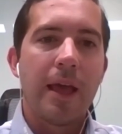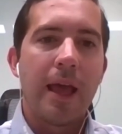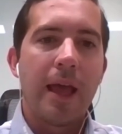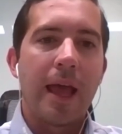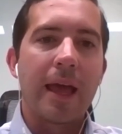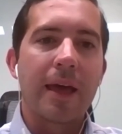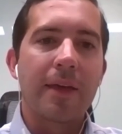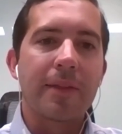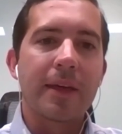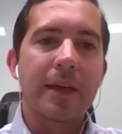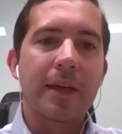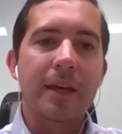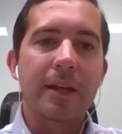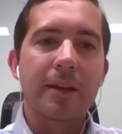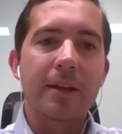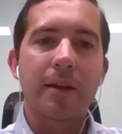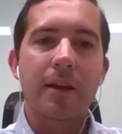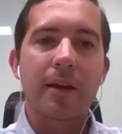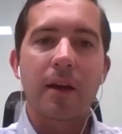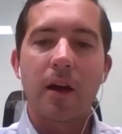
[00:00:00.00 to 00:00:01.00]
And
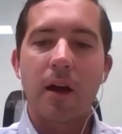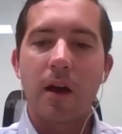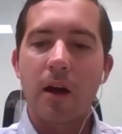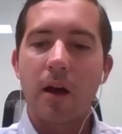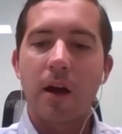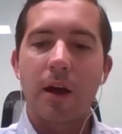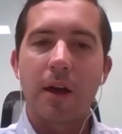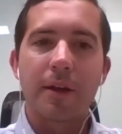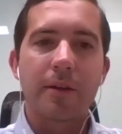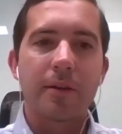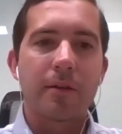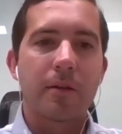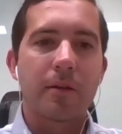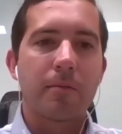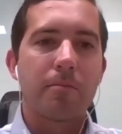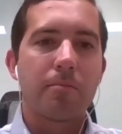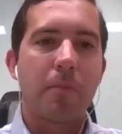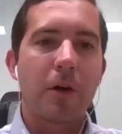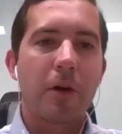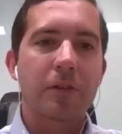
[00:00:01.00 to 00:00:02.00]
then on
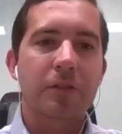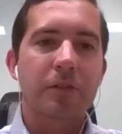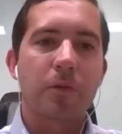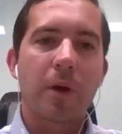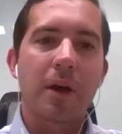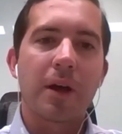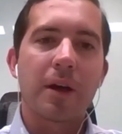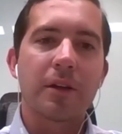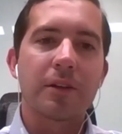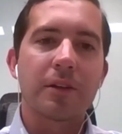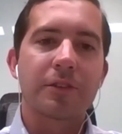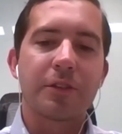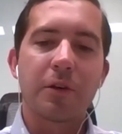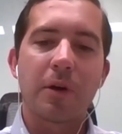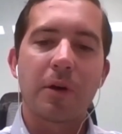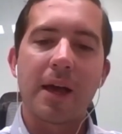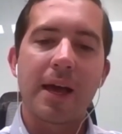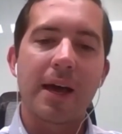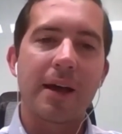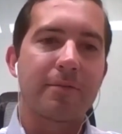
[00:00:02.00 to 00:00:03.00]
most wells, you'll
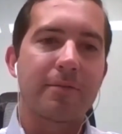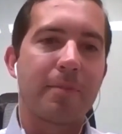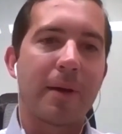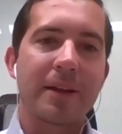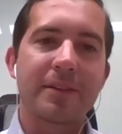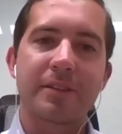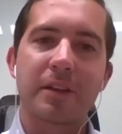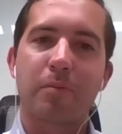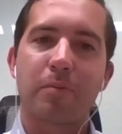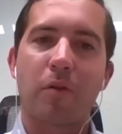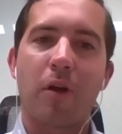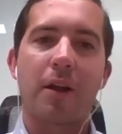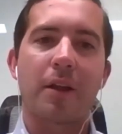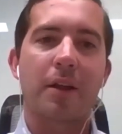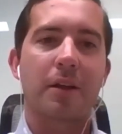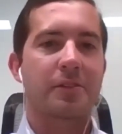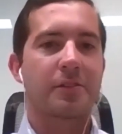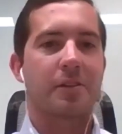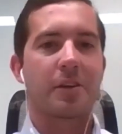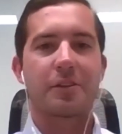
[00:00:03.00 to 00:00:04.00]
have basic
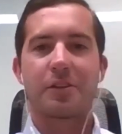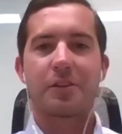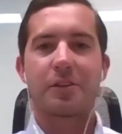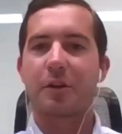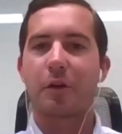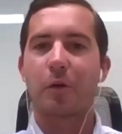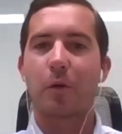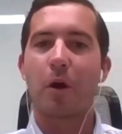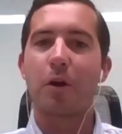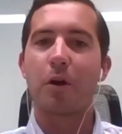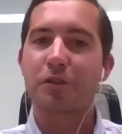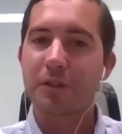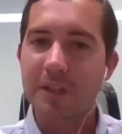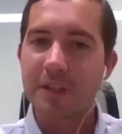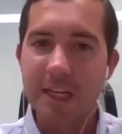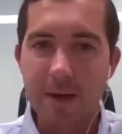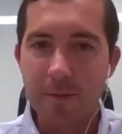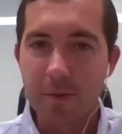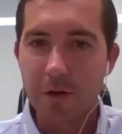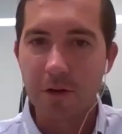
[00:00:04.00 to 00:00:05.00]
products such as corrosion
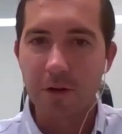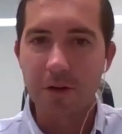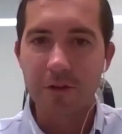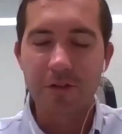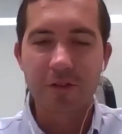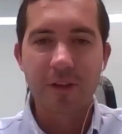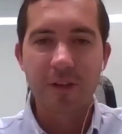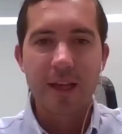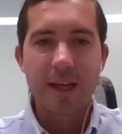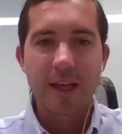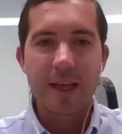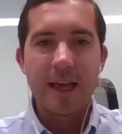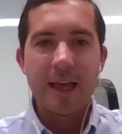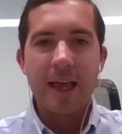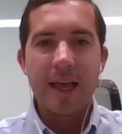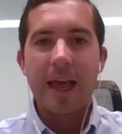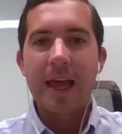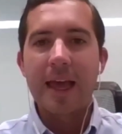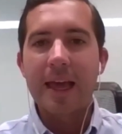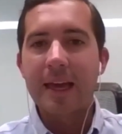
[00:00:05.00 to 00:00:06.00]
inhibitors,
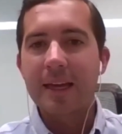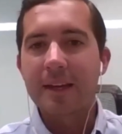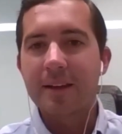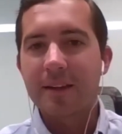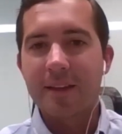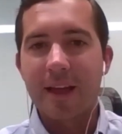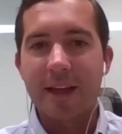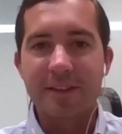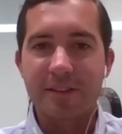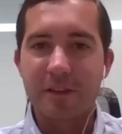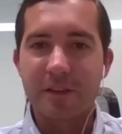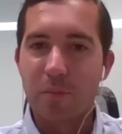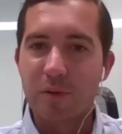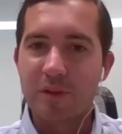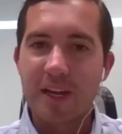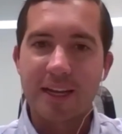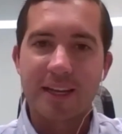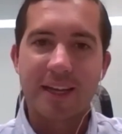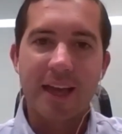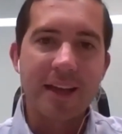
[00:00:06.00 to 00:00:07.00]
and that's to
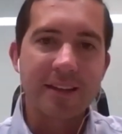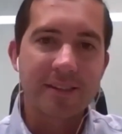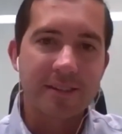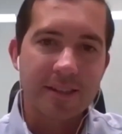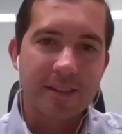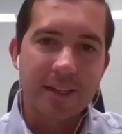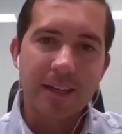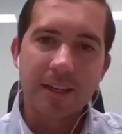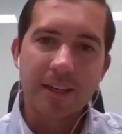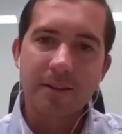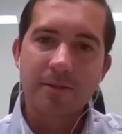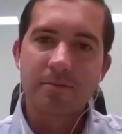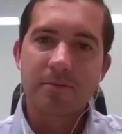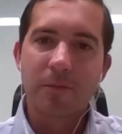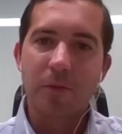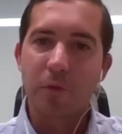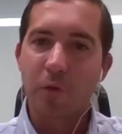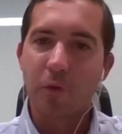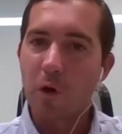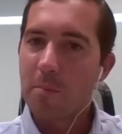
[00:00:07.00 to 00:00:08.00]
protect casing,
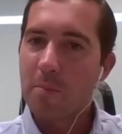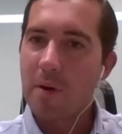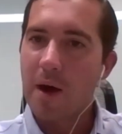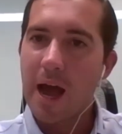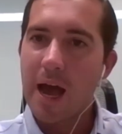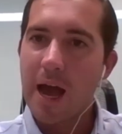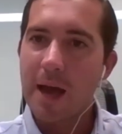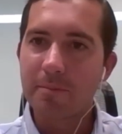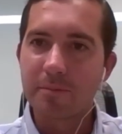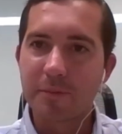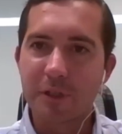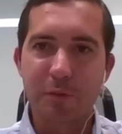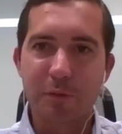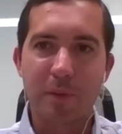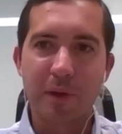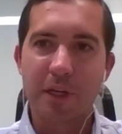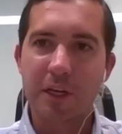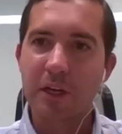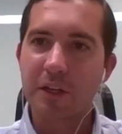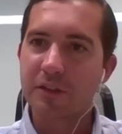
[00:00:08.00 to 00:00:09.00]
drill pipe, just
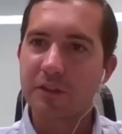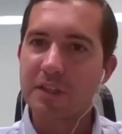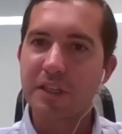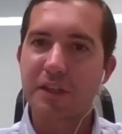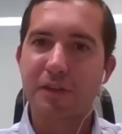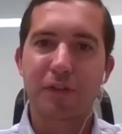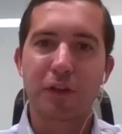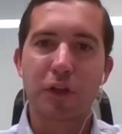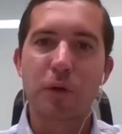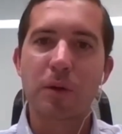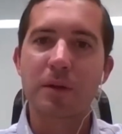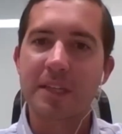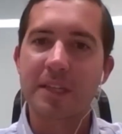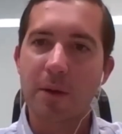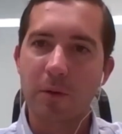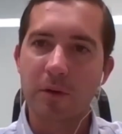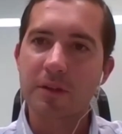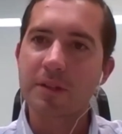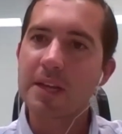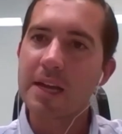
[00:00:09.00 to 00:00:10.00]
because these fluids that
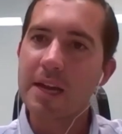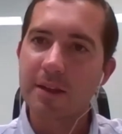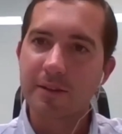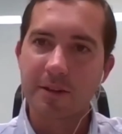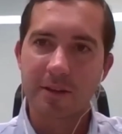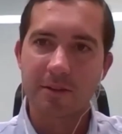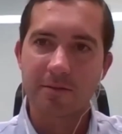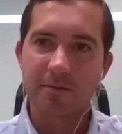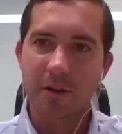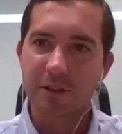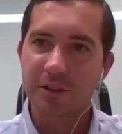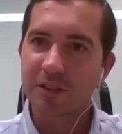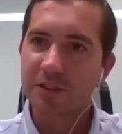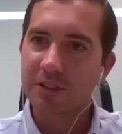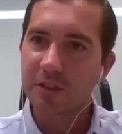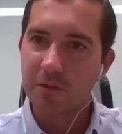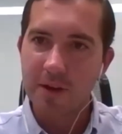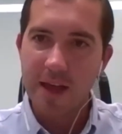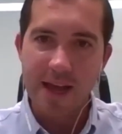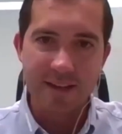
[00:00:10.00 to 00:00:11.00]
were down there are just
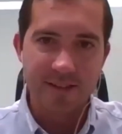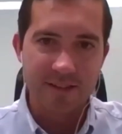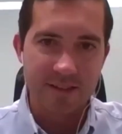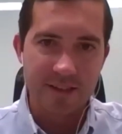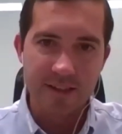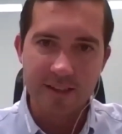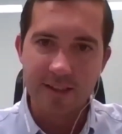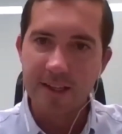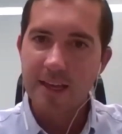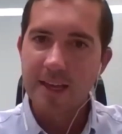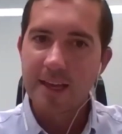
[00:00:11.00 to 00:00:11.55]
so nasty.